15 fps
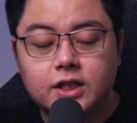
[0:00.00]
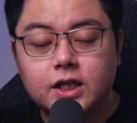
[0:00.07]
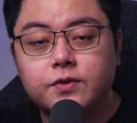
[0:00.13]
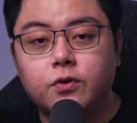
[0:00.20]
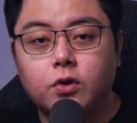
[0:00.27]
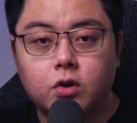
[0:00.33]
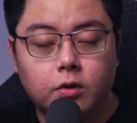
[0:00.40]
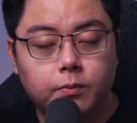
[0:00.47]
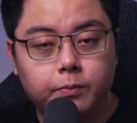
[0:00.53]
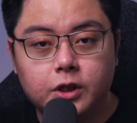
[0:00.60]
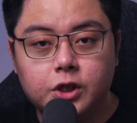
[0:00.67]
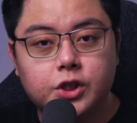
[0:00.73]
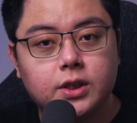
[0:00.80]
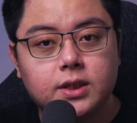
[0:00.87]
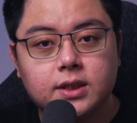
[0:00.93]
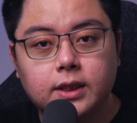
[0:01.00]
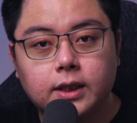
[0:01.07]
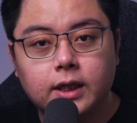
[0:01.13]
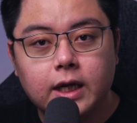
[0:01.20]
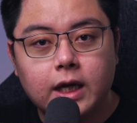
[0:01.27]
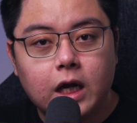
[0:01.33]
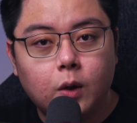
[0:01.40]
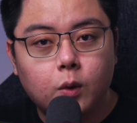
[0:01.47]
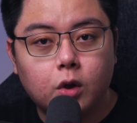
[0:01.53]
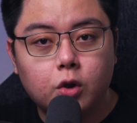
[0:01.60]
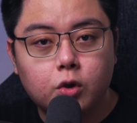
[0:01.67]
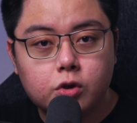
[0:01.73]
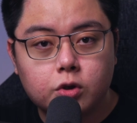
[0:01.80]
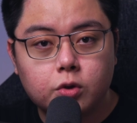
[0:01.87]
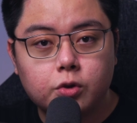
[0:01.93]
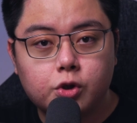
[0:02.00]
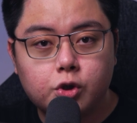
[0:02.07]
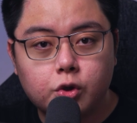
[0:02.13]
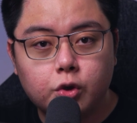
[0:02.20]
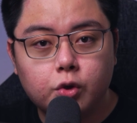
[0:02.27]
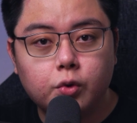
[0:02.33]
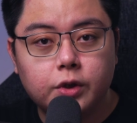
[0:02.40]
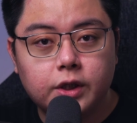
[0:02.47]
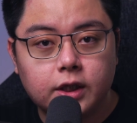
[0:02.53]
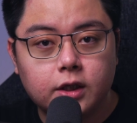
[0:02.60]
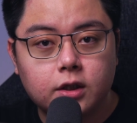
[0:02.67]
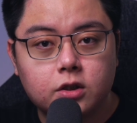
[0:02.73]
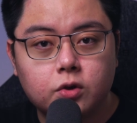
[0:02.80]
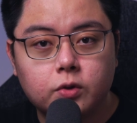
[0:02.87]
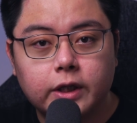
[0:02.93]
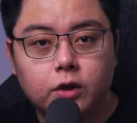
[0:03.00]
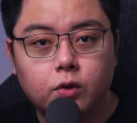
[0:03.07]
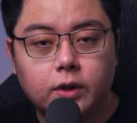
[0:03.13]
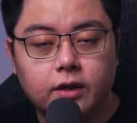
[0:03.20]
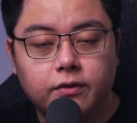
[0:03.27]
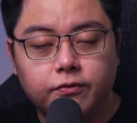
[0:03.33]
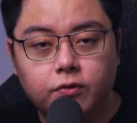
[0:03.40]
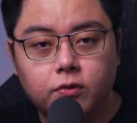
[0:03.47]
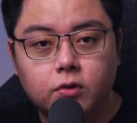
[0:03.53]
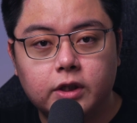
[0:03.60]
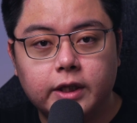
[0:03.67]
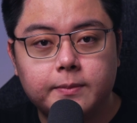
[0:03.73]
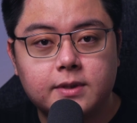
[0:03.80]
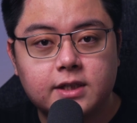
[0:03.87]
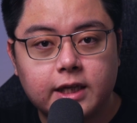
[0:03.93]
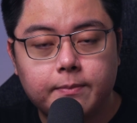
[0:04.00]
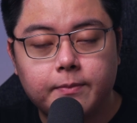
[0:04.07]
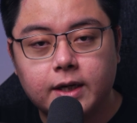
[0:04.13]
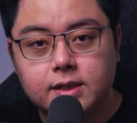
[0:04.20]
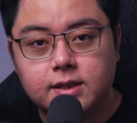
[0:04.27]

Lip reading: just for completion's sake, I will also show you here so that you can follow them step by